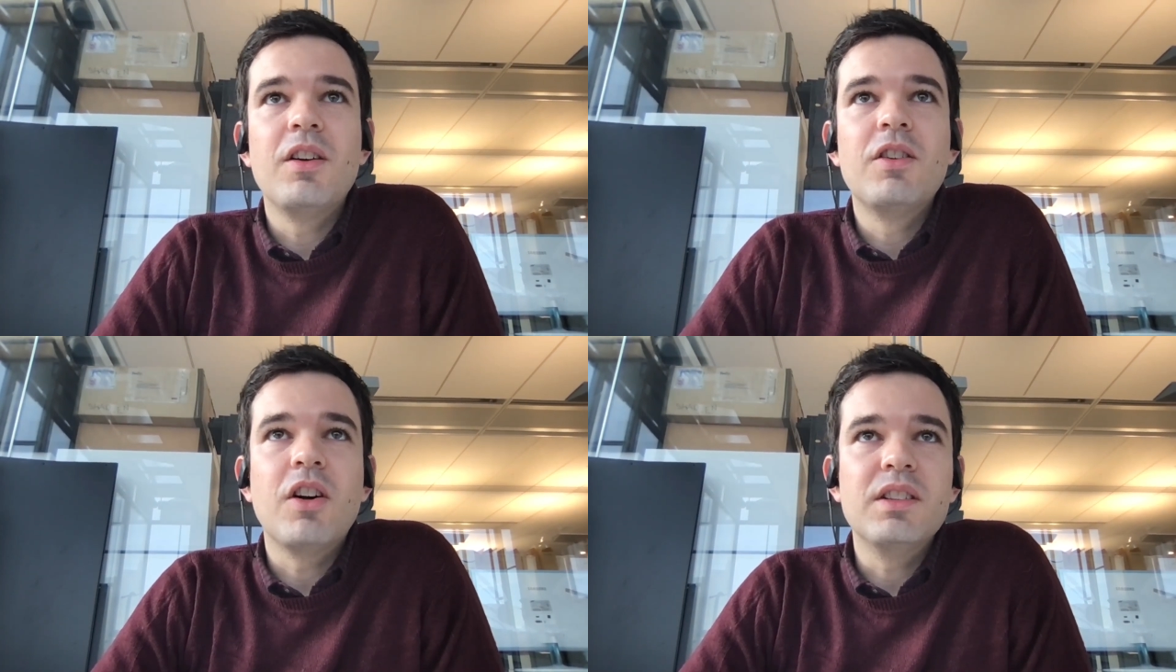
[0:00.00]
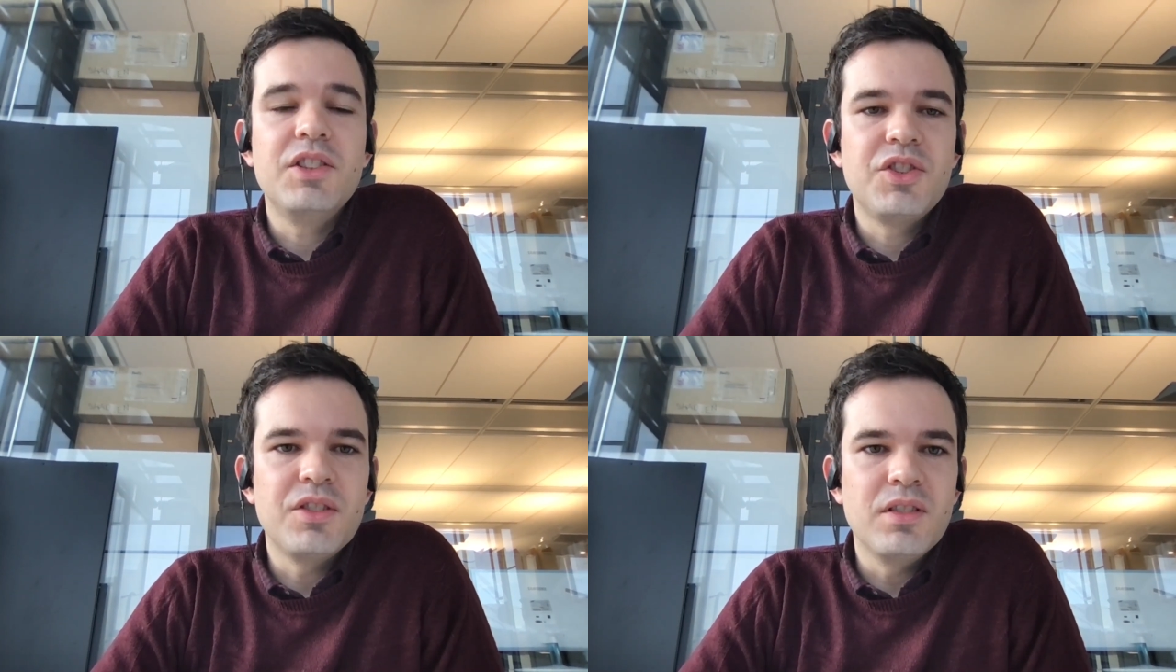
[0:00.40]

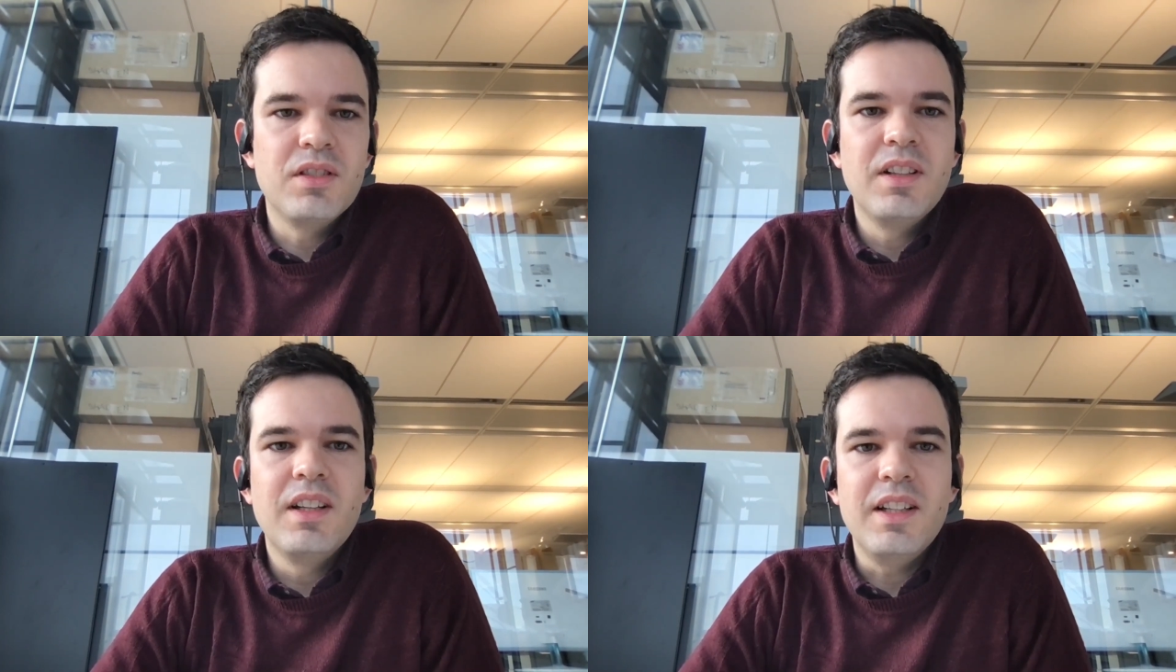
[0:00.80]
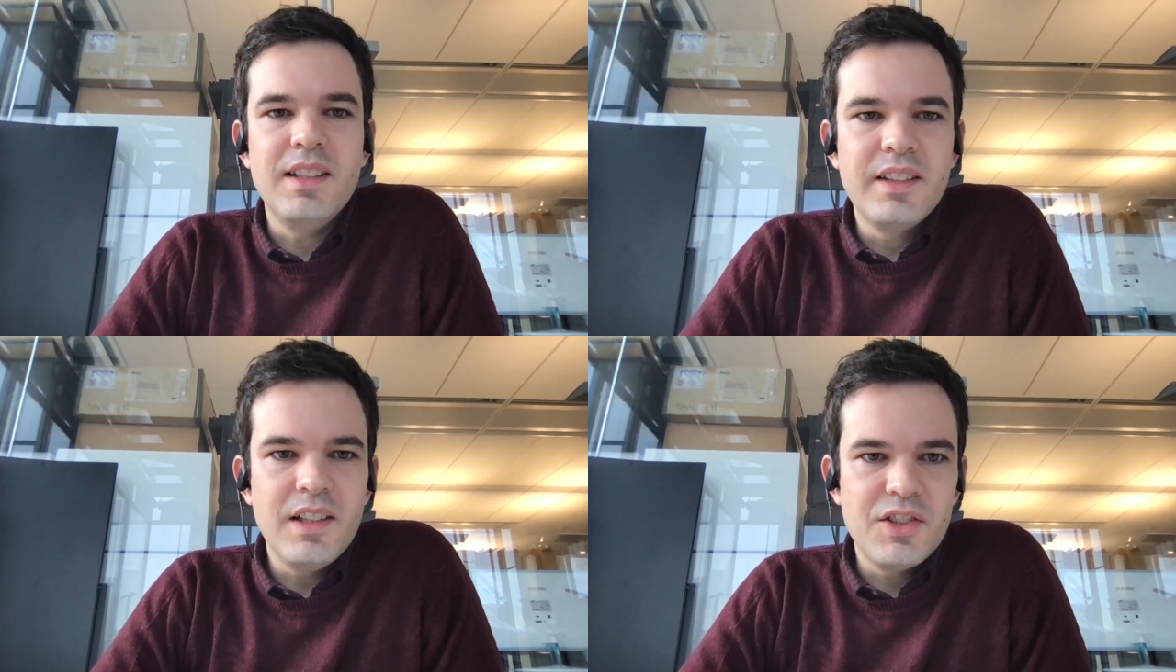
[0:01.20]
cognition,
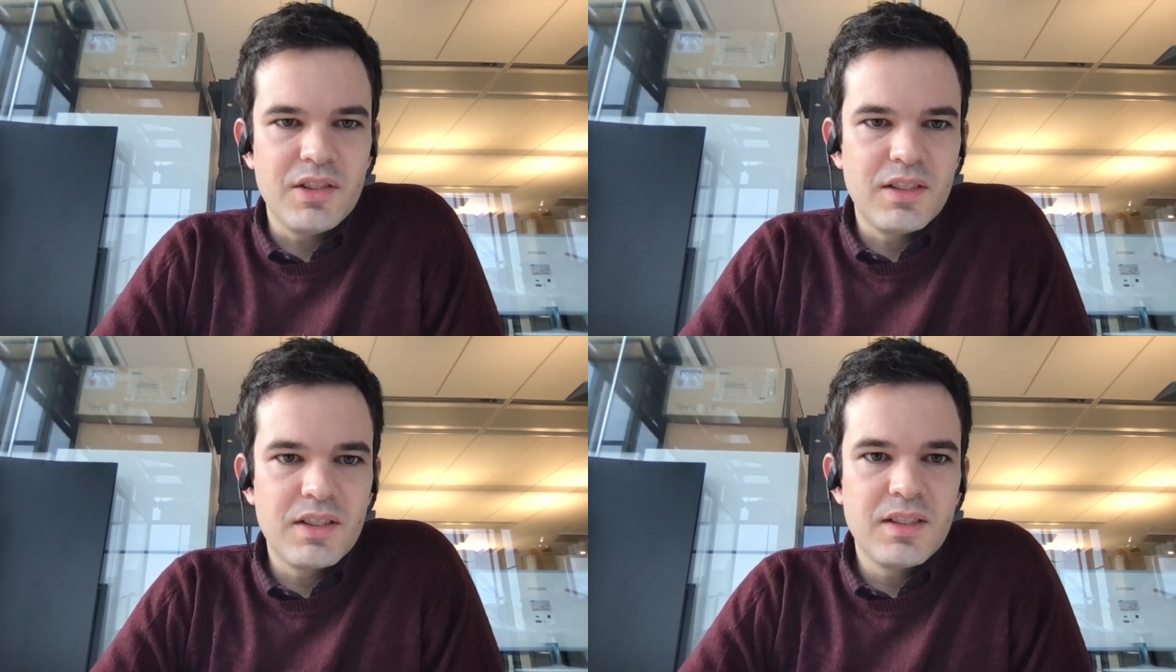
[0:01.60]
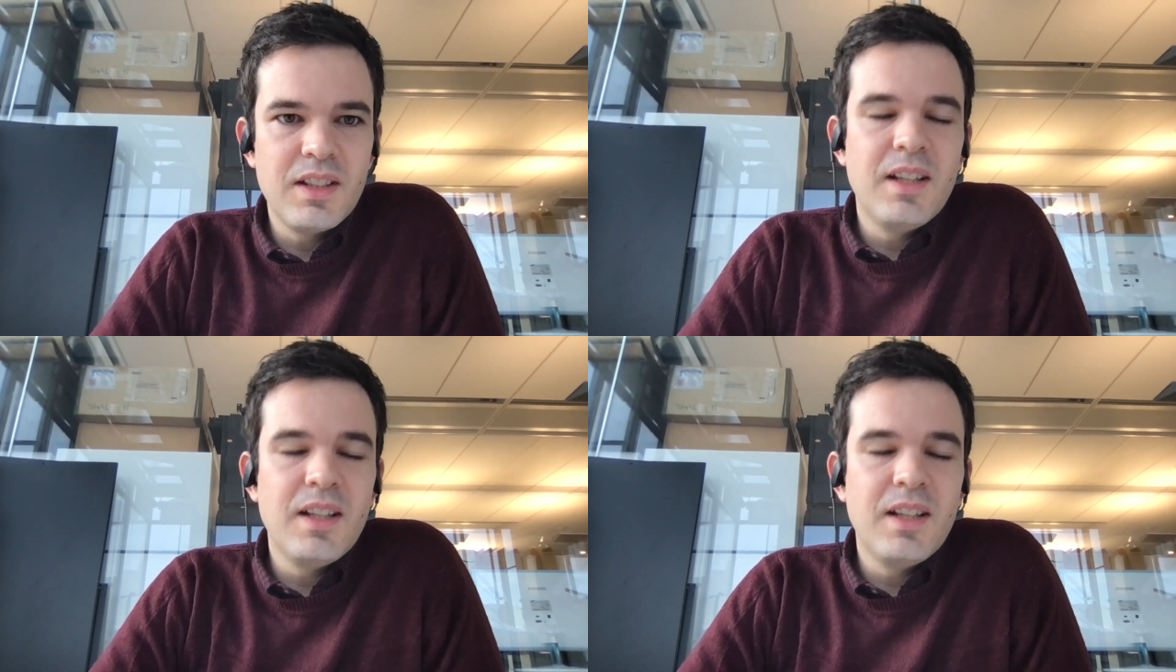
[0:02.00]
intelligence.